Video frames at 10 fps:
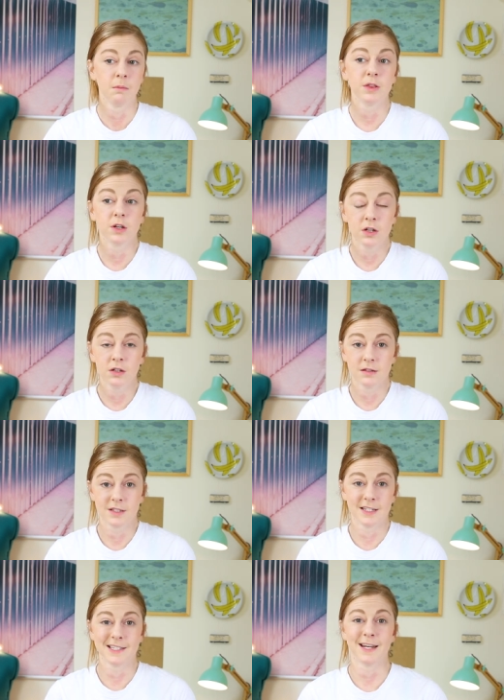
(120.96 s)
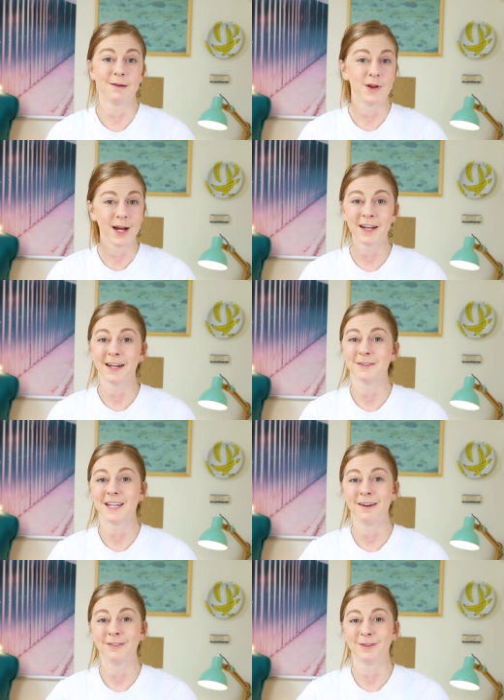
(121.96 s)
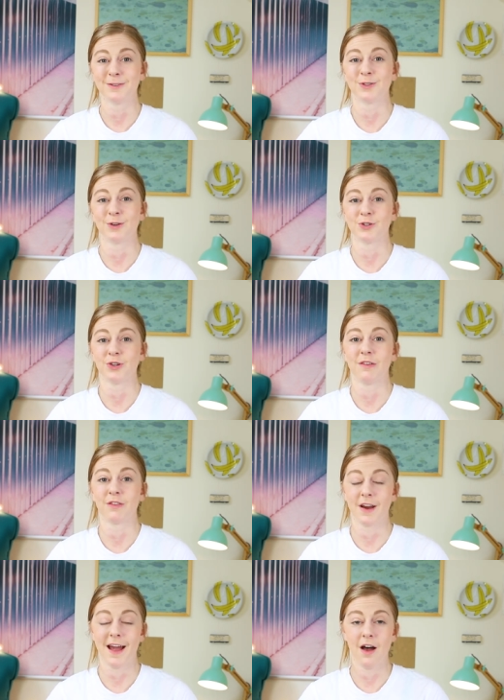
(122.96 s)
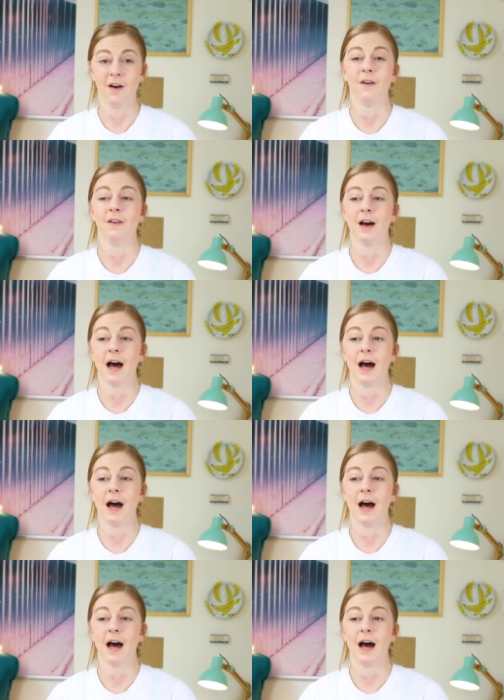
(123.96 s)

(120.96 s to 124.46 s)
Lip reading: But the good news is that I'm not gonna have to have another surgery for now.